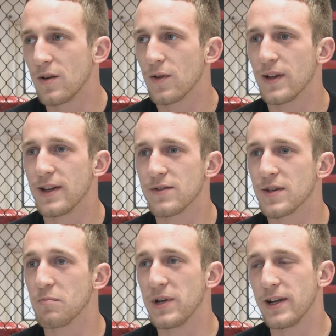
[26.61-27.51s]
really he's
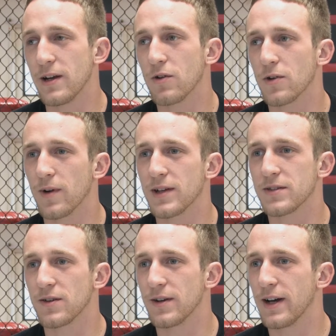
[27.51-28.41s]
a mediocre
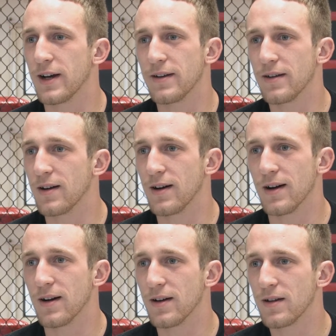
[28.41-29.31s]
wrestler, not
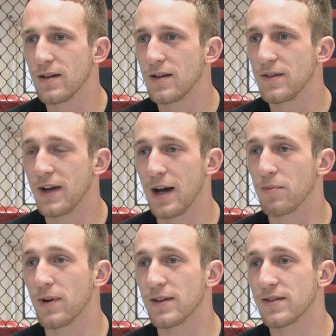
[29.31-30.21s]
a
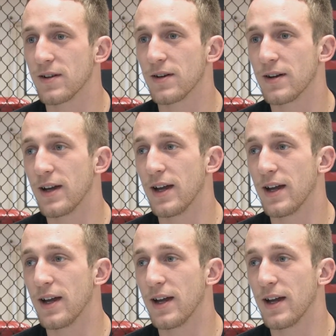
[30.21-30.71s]
top wrestler.